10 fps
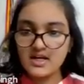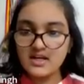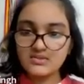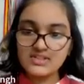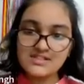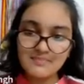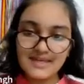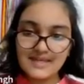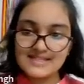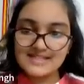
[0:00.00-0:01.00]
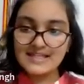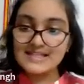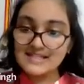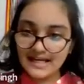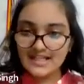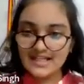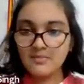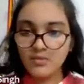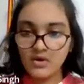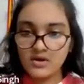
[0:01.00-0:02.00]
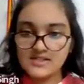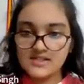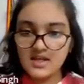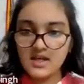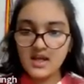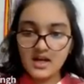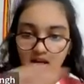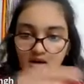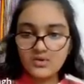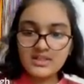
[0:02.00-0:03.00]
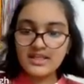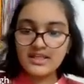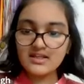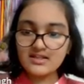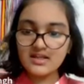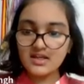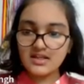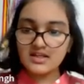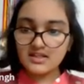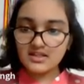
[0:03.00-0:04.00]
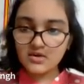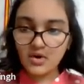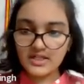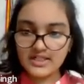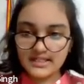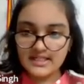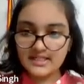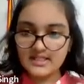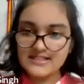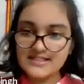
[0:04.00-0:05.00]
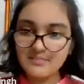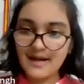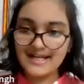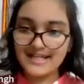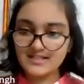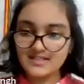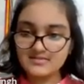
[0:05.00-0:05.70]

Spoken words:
Now the space inside the box around the content is the padding.